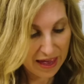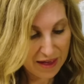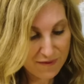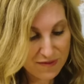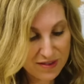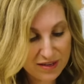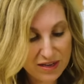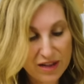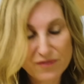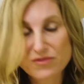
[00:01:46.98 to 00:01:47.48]

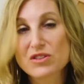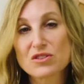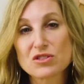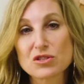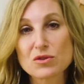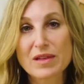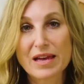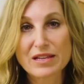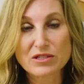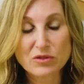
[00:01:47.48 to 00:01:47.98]
heavy enough to
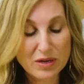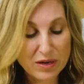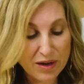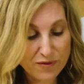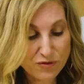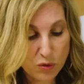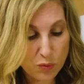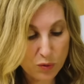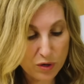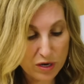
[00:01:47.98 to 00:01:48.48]
do that, so I don't
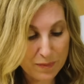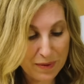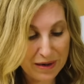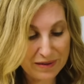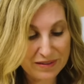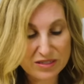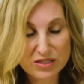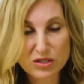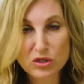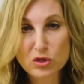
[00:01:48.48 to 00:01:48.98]
have to worry about
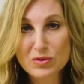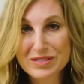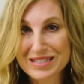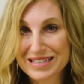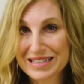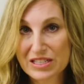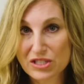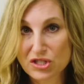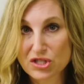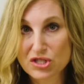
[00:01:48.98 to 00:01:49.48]
this
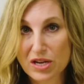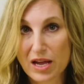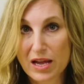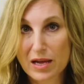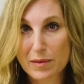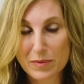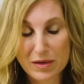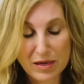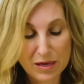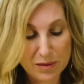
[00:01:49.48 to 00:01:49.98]
losing its
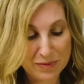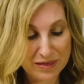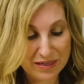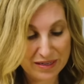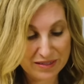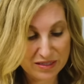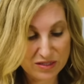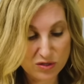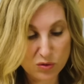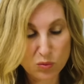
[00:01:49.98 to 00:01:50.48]
shape
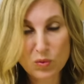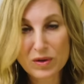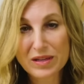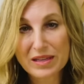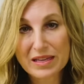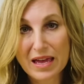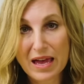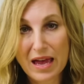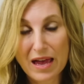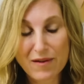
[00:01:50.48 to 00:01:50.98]
because it's
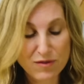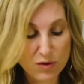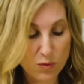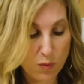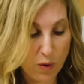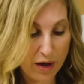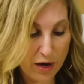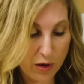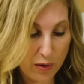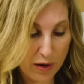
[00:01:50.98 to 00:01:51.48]
really a heavy
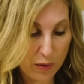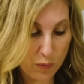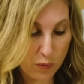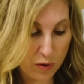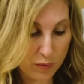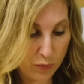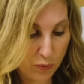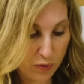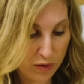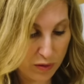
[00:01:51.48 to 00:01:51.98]
wire at
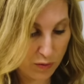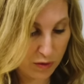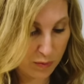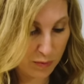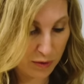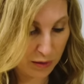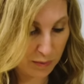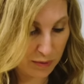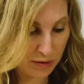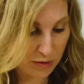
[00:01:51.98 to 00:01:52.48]
1.3
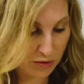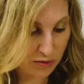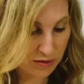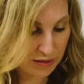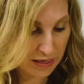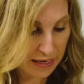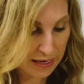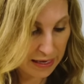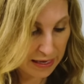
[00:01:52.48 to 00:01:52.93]
millimeters.